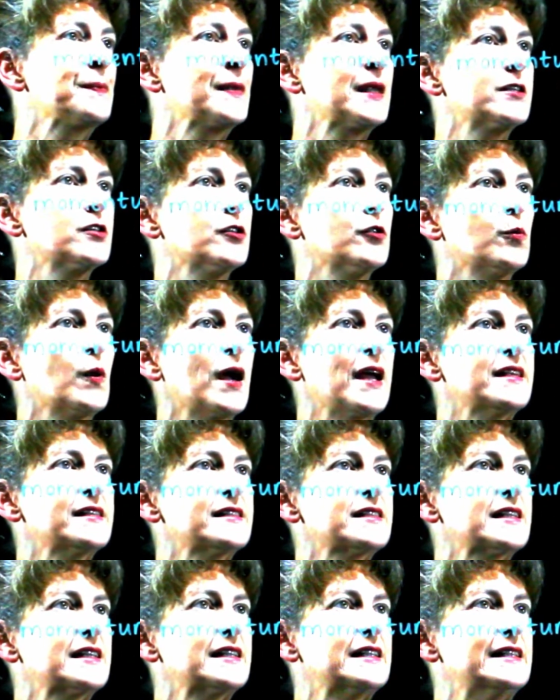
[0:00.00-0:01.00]
To the
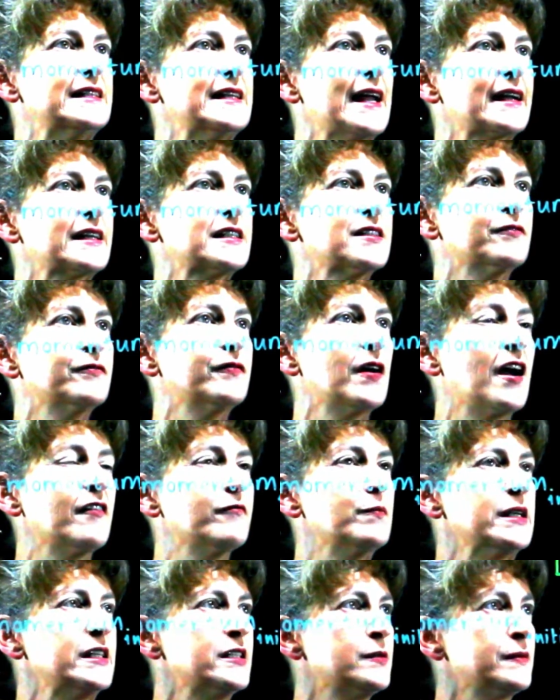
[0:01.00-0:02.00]
west, negative 5
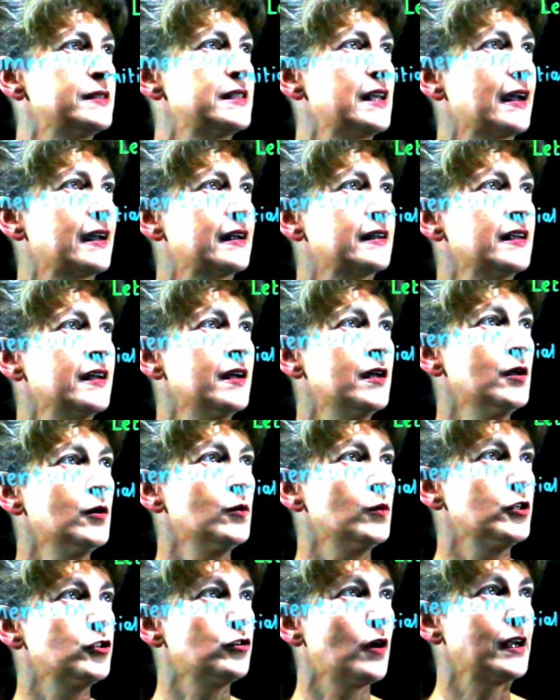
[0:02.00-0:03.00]
meters per second.
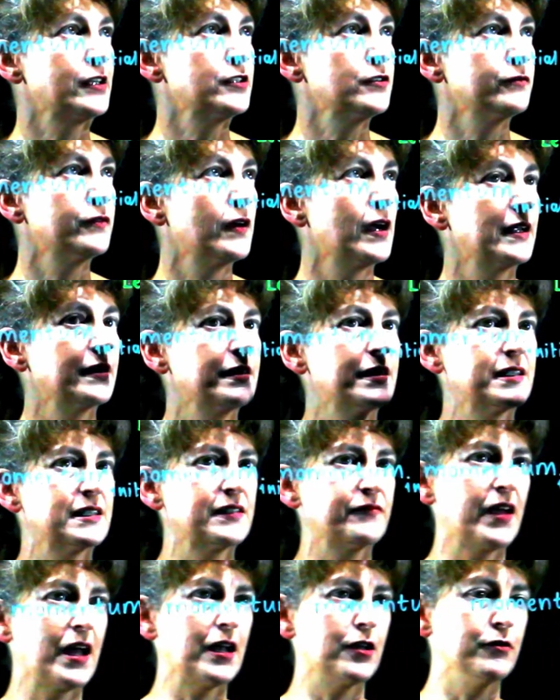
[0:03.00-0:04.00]
We're trying to find
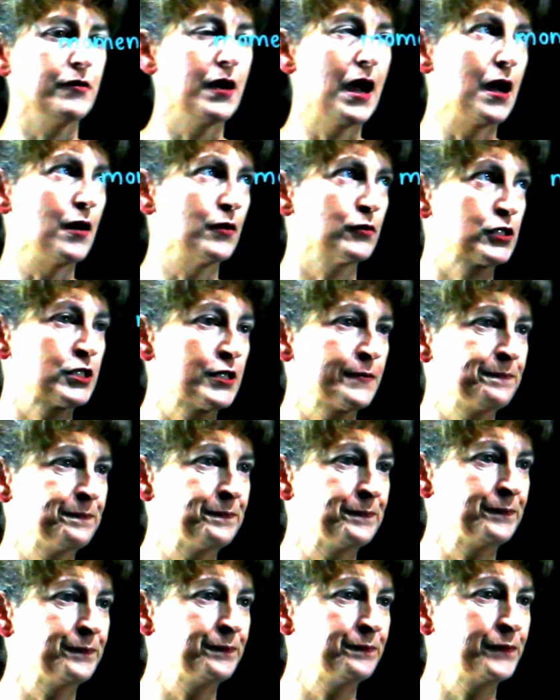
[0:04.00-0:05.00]
this value out.
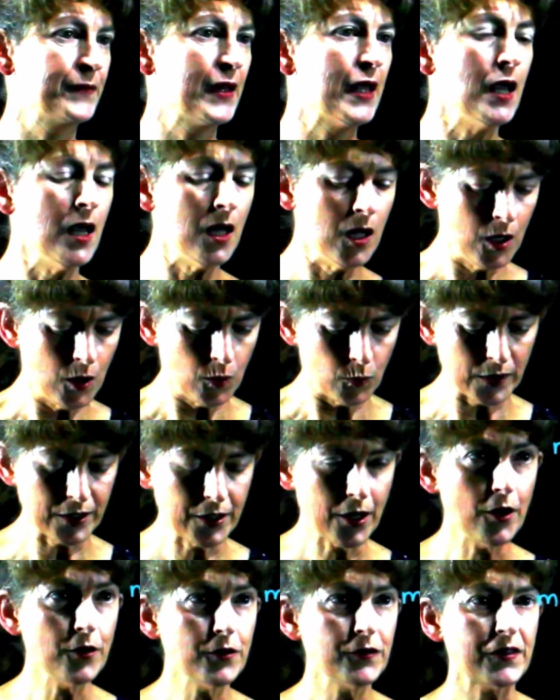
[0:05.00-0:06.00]
We
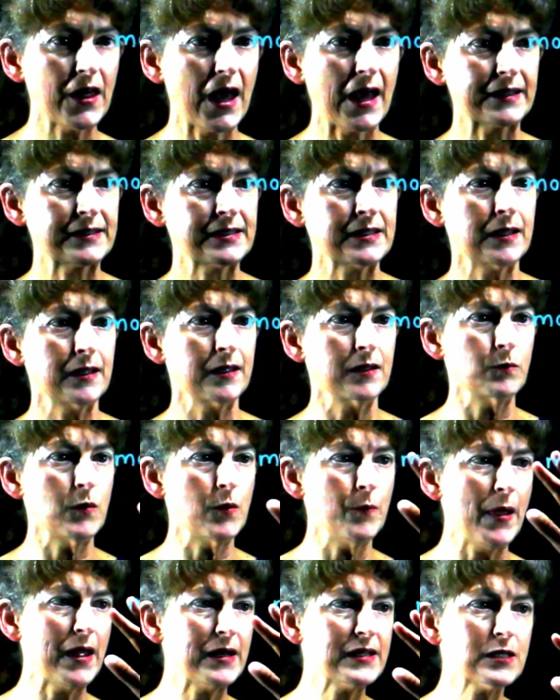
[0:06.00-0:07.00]
know that
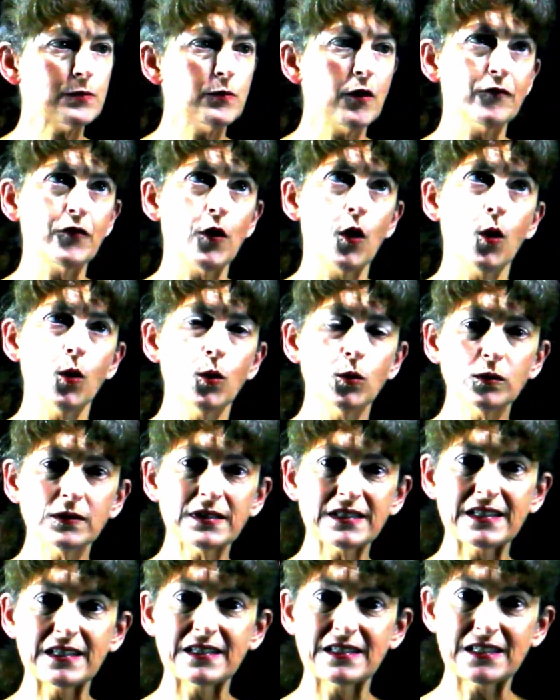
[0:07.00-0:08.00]
momentum of the whole
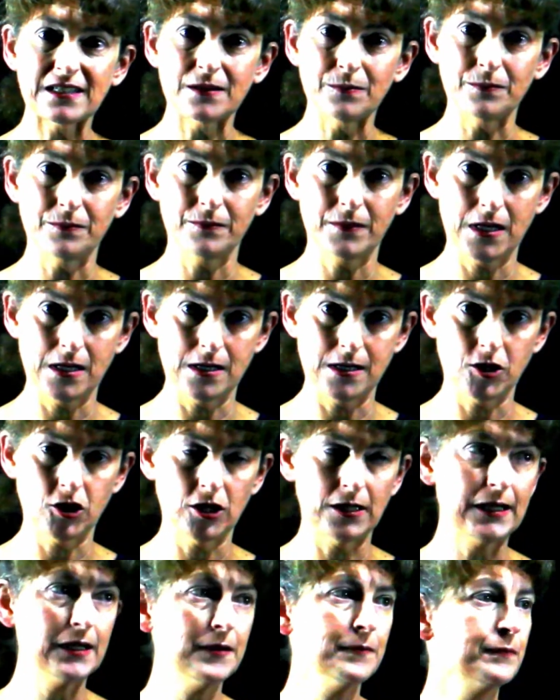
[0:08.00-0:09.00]
system
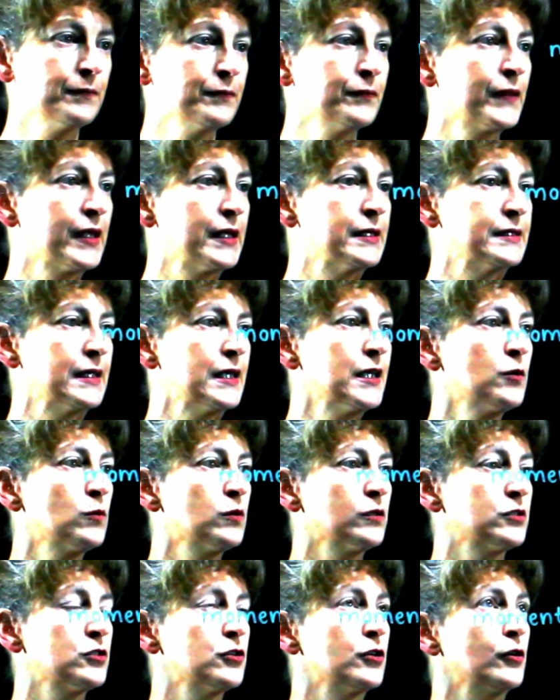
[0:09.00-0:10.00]
initially is
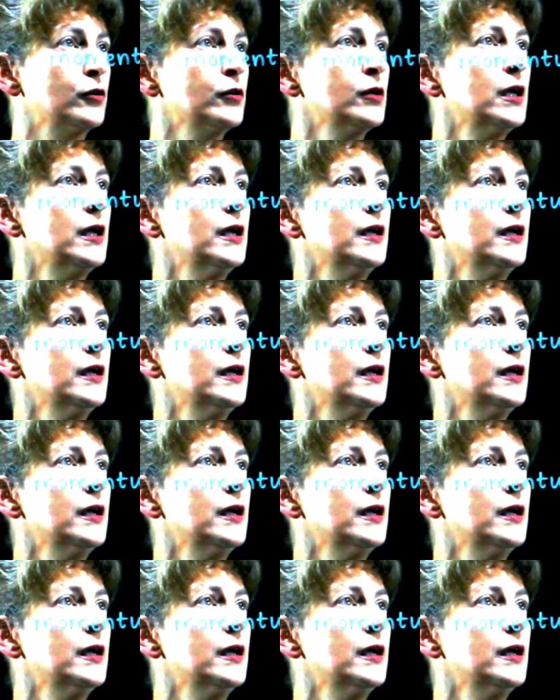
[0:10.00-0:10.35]
equal to